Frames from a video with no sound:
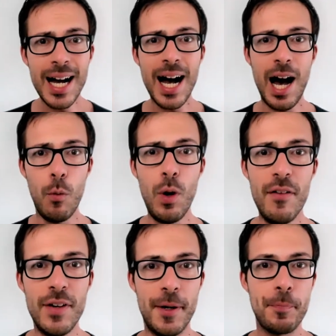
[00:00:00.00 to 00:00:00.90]
However,
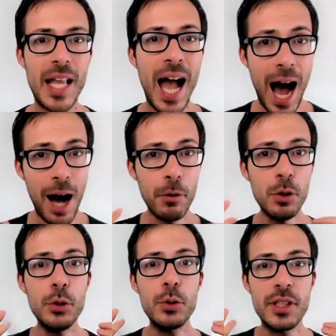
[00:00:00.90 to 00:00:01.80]
how do
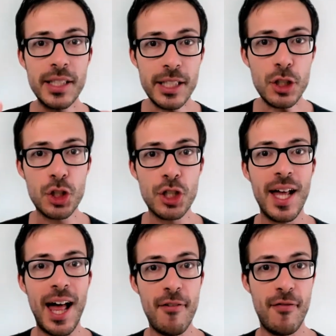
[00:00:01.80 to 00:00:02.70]
you teach
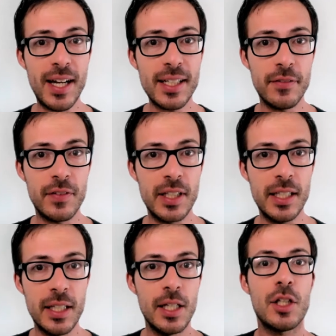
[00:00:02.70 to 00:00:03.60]

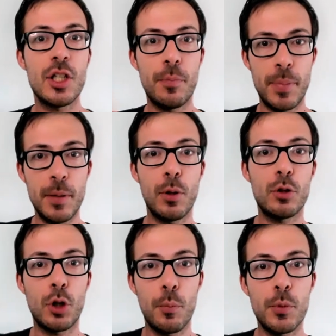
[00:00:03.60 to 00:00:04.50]
effectively your people to
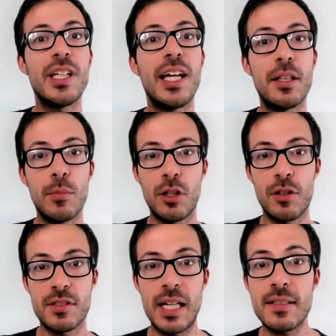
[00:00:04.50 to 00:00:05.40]
communicate more
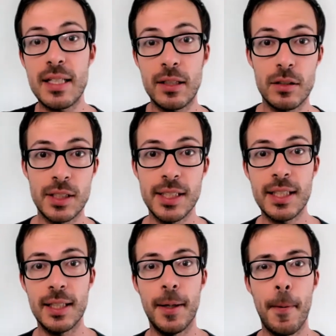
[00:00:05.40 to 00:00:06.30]
concisely and
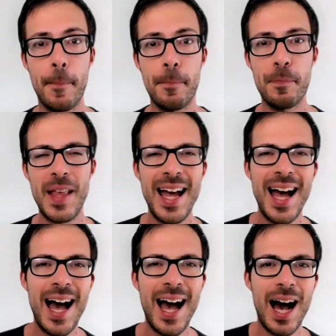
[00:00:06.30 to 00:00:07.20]
concretely?
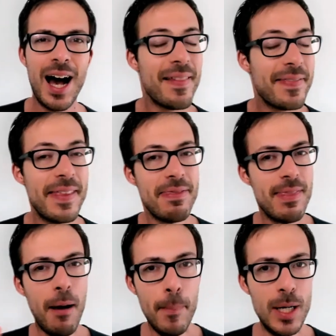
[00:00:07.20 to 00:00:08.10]
The
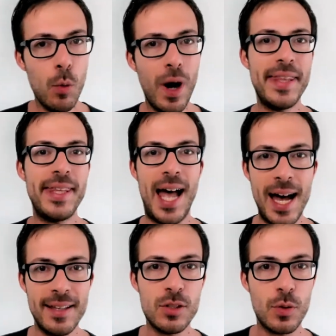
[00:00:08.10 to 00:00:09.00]
#1
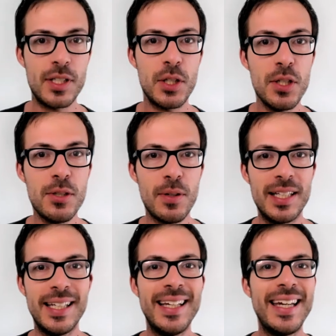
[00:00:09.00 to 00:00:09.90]
answer usually
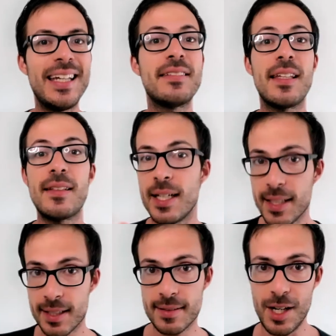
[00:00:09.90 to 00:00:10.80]
it's a training
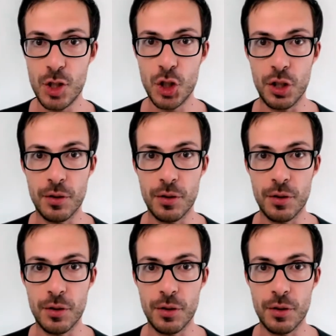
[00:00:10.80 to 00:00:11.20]
session,